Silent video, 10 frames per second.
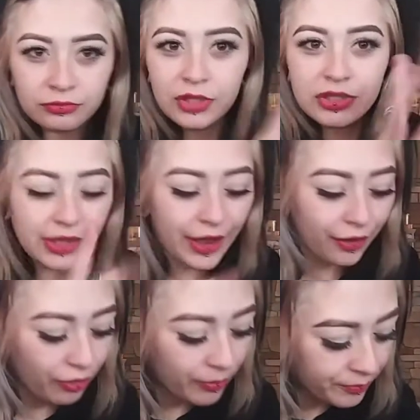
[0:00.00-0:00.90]
this
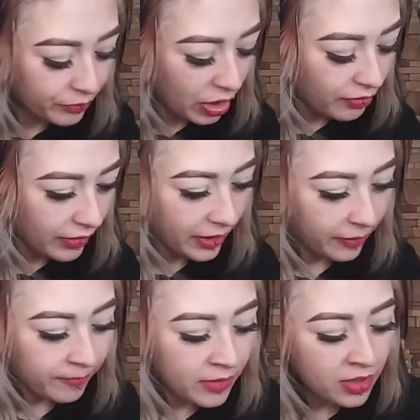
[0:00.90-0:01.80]
angle.
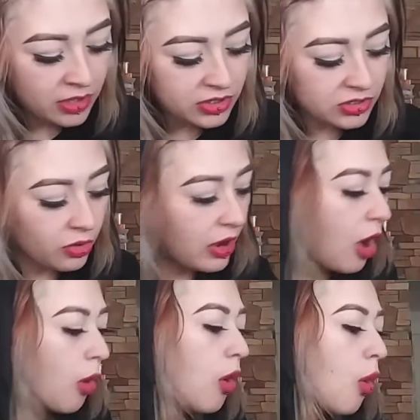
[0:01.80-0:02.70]
Alright, so
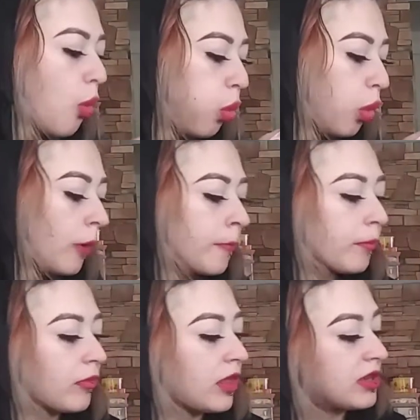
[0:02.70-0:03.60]
now
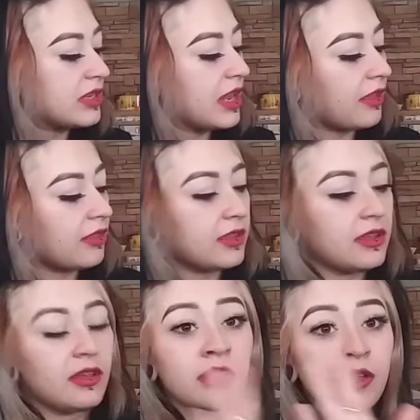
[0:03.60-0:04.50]
I'm going to take
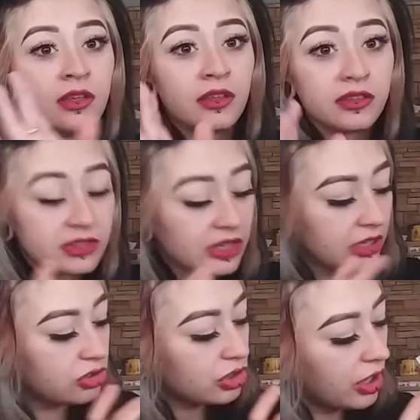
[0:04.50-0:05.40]
the
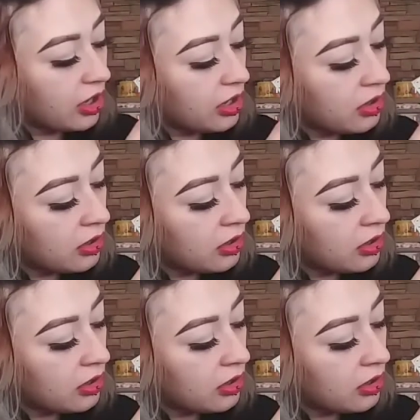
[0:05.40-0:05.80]
second shade